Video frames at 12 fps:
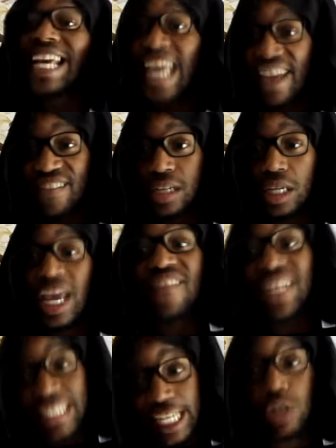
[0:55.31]
Kevin, if I
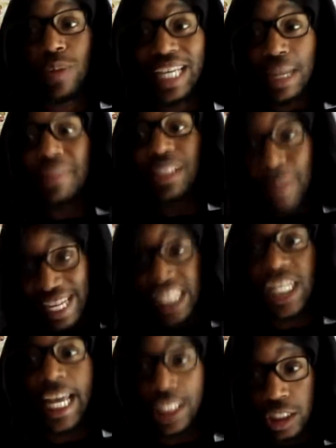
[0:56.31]
tell you again, I'm going to smack
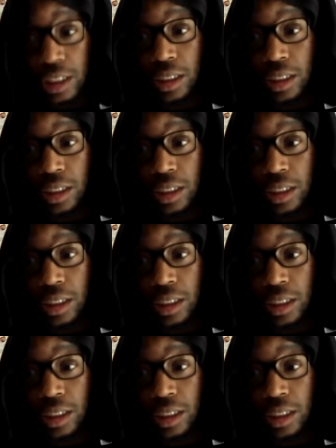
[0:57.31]
the shit out